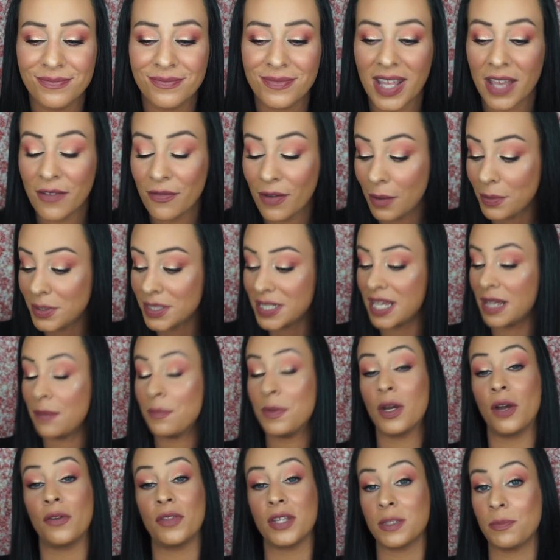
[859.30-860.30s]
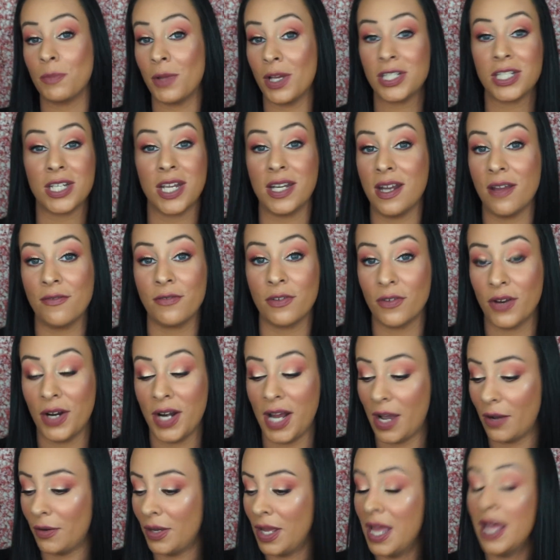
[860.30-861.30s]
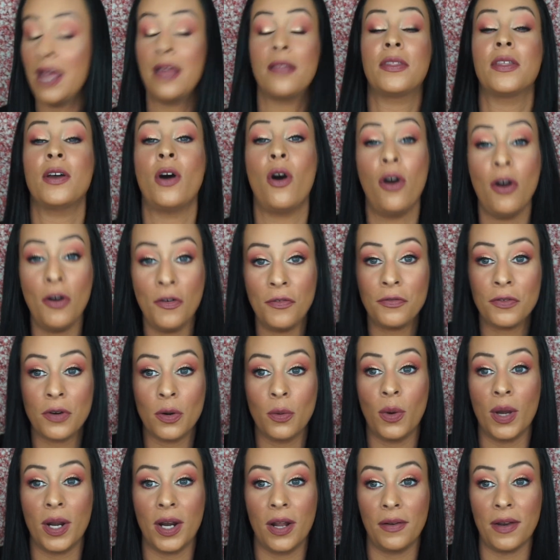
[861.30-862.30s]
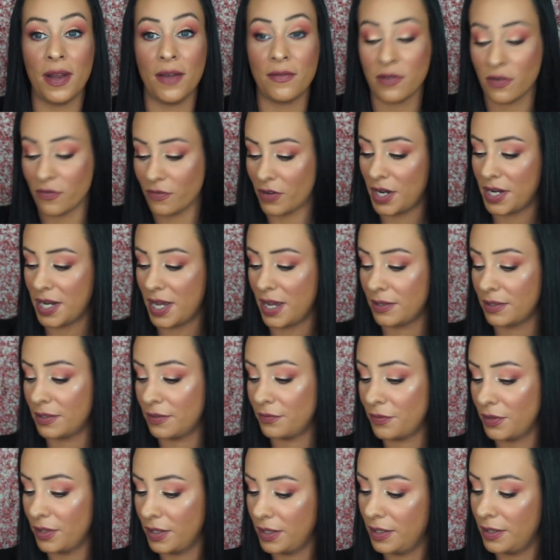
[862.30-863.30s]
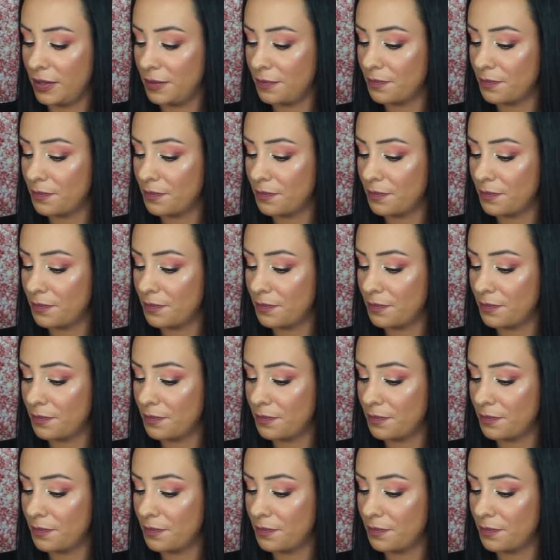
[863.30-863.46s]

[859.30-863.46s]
If I was keeping all this blush, I'd never run out. The Ofra one I'll never run out of.